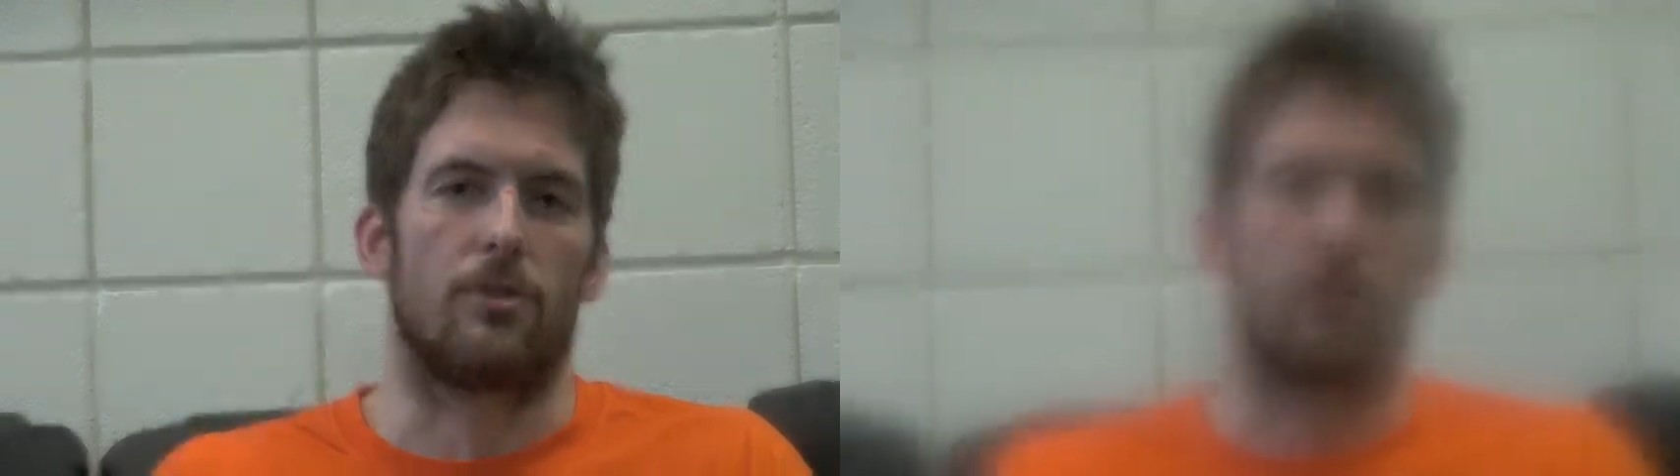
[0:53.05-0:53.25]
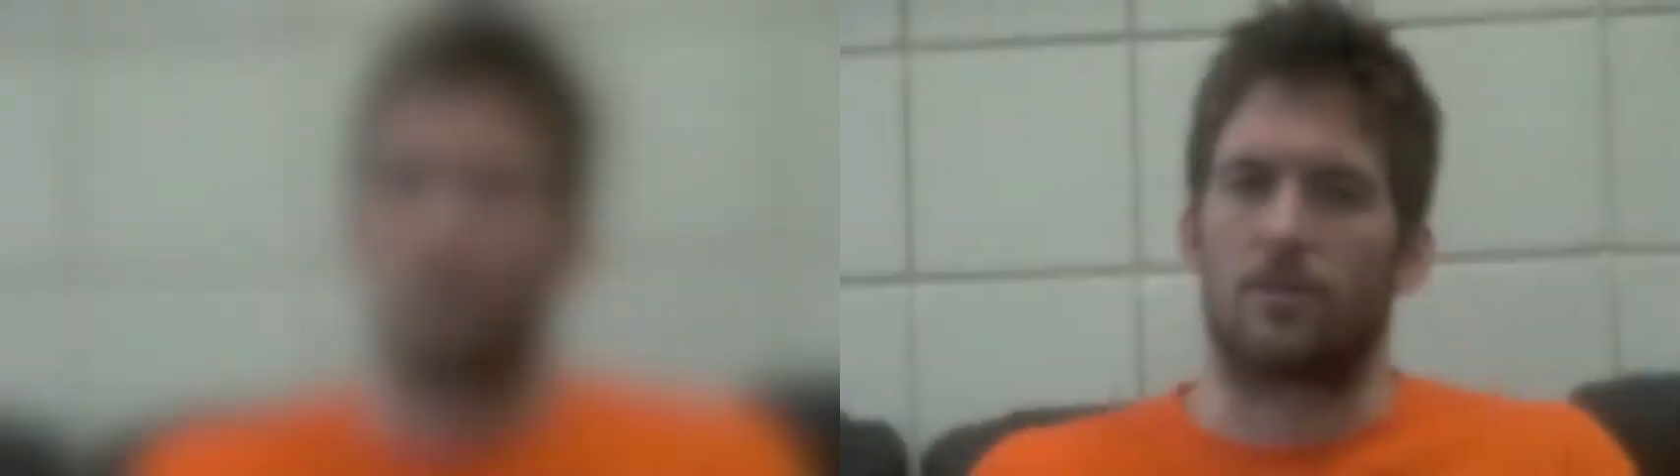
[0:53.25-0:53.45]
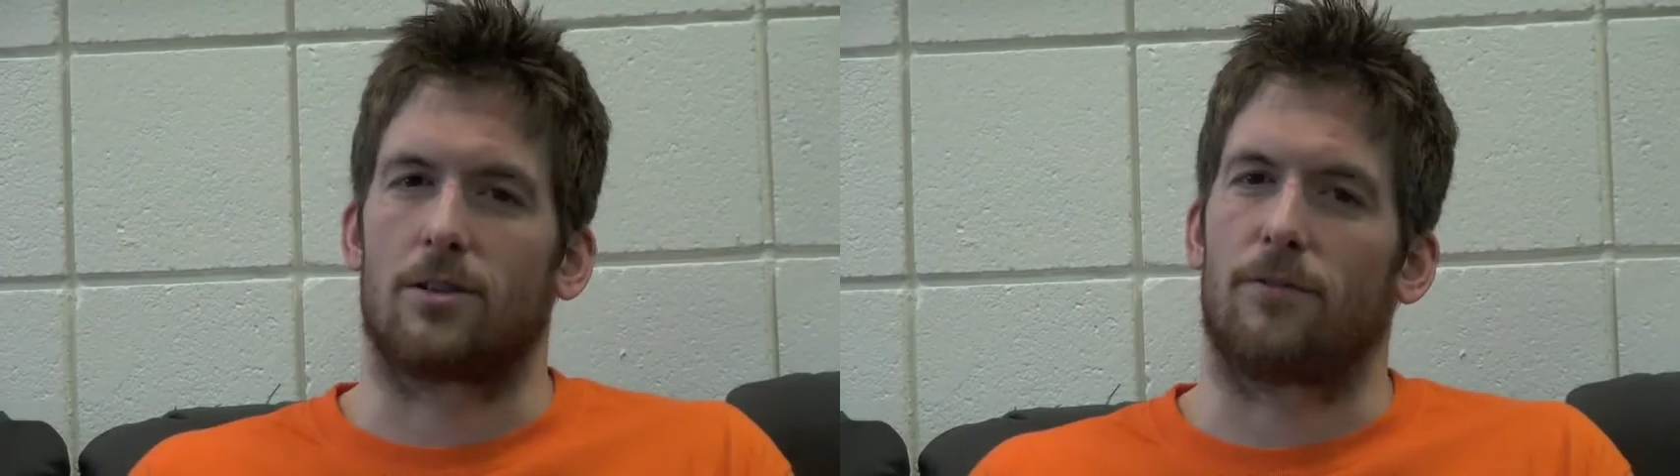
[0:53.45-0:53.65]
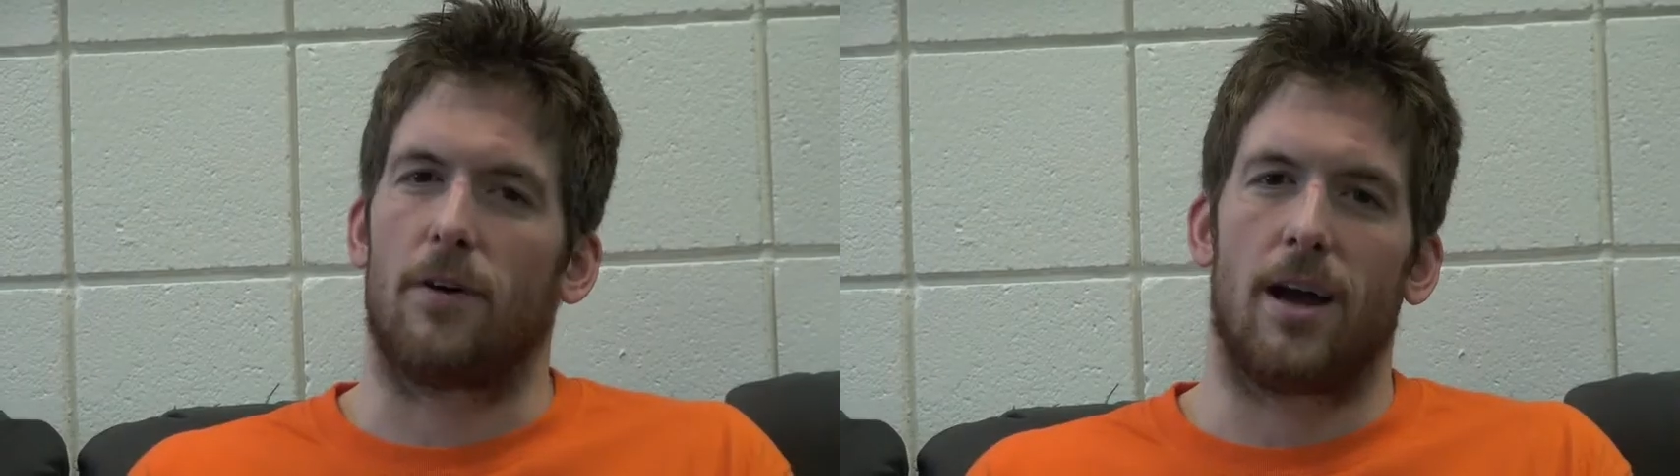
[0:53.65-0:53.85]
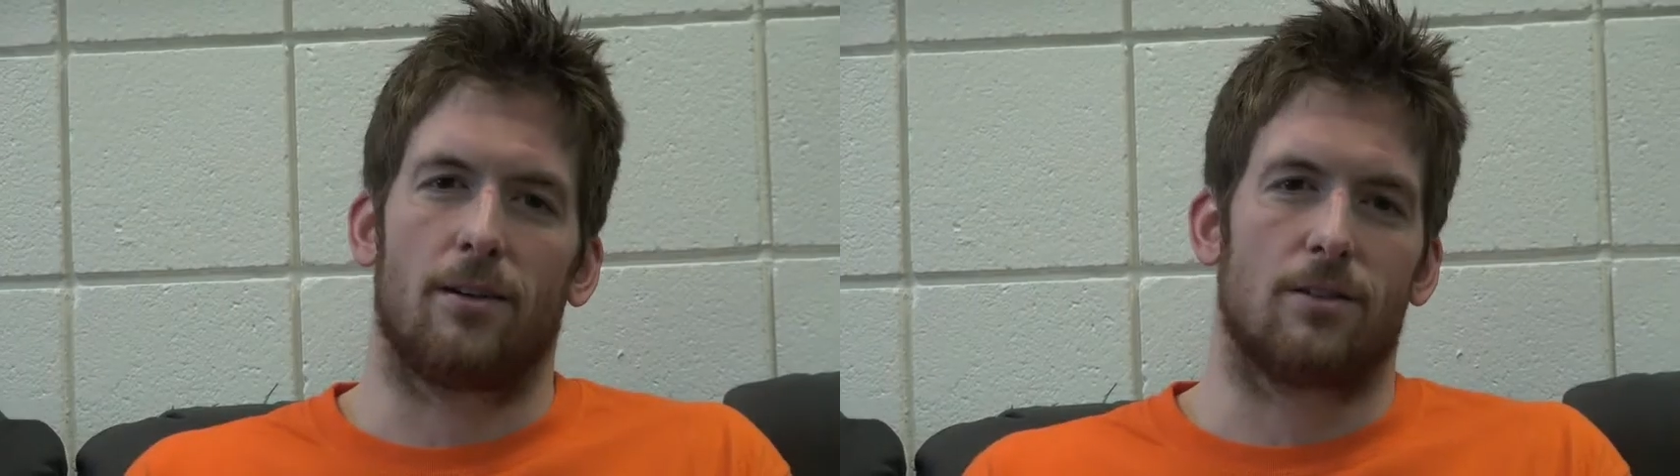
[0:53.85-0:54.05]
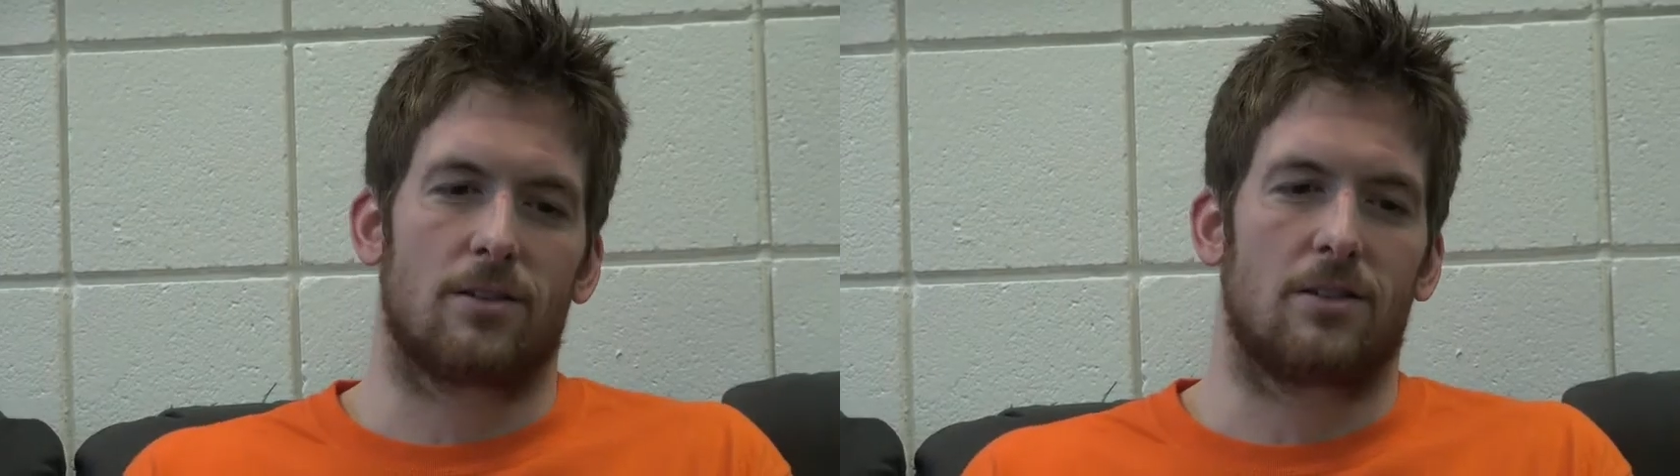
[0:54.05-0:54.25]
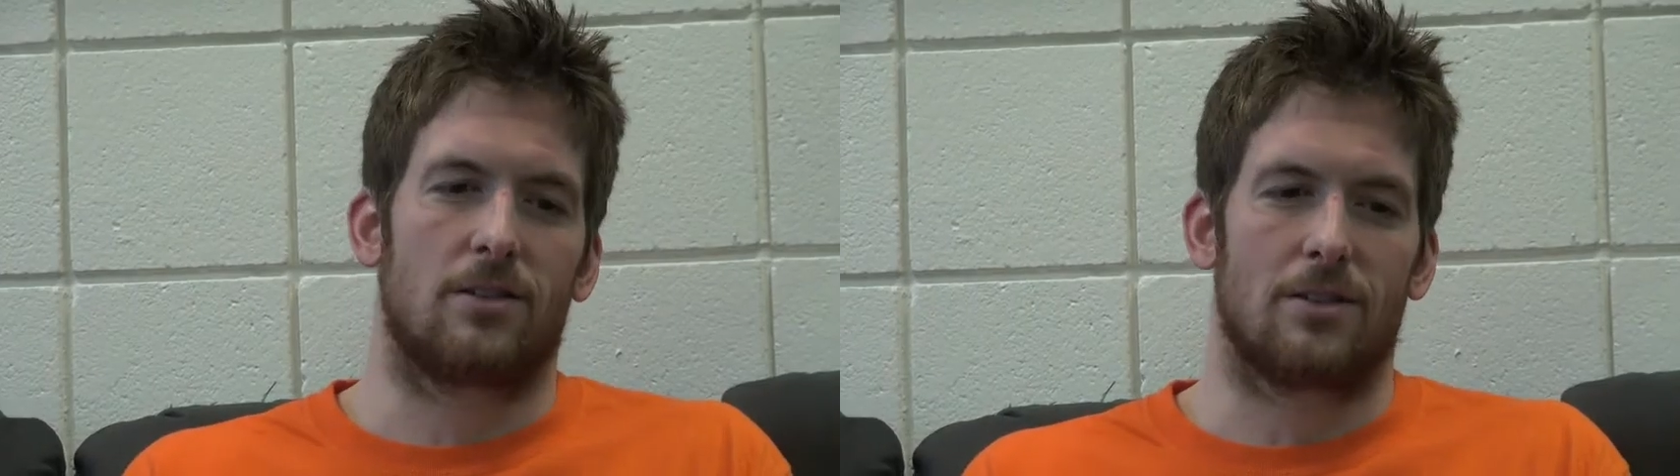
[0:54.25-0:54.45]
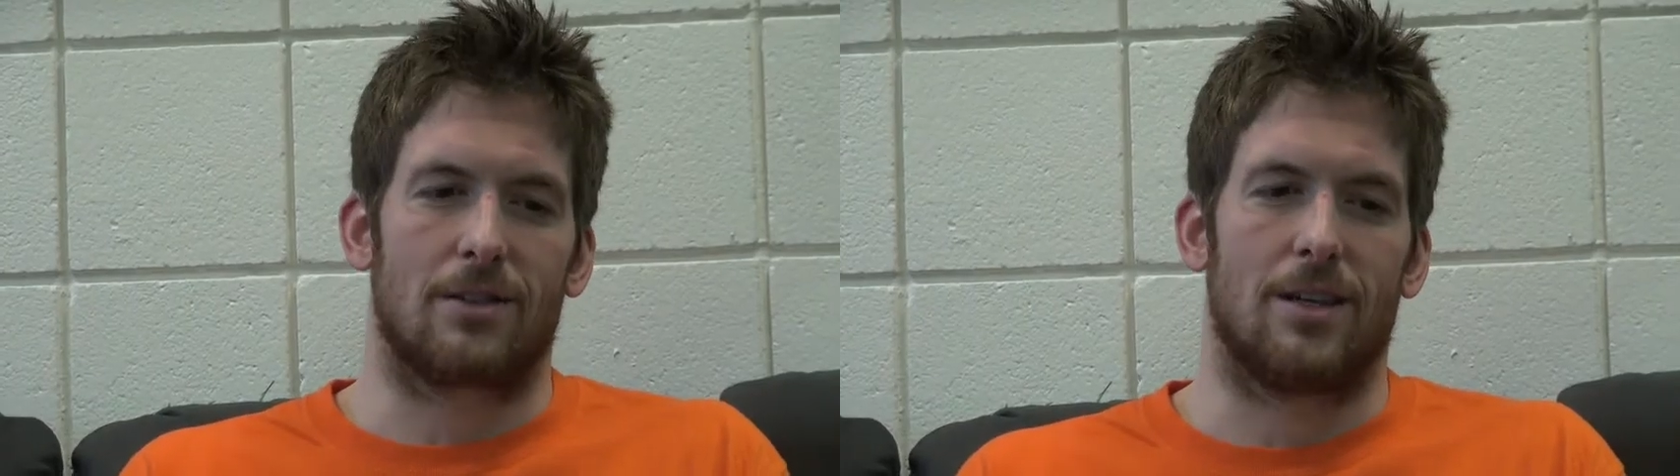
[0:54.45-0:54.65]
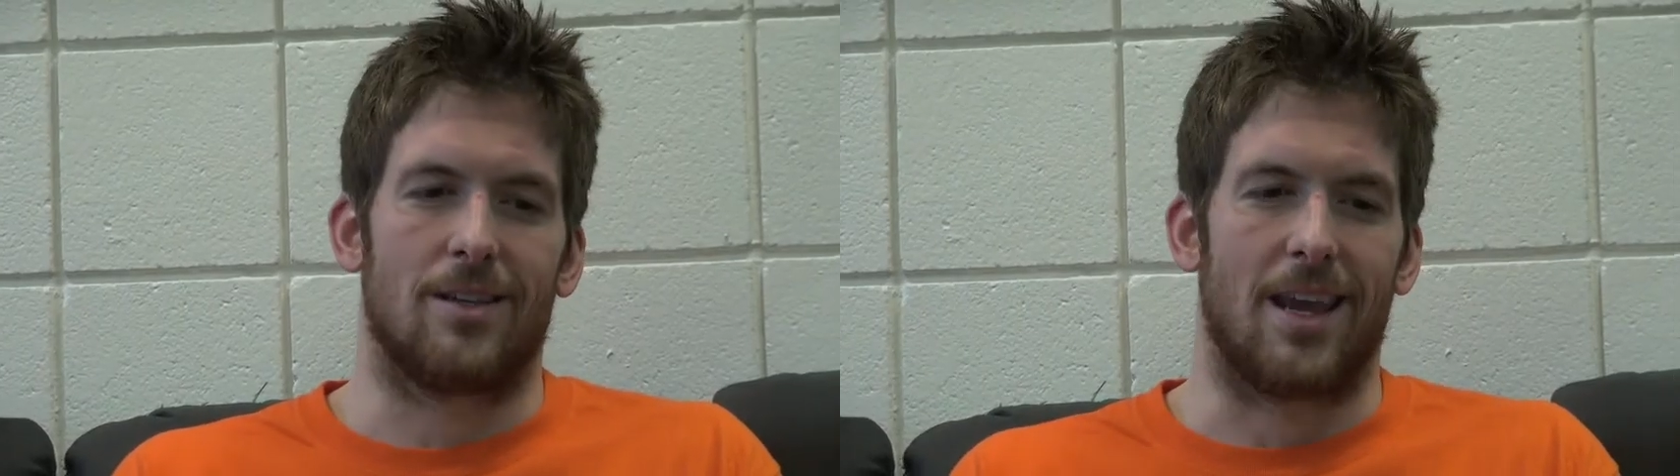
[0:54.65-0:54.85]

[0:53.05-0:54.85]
There's, so, so finals is,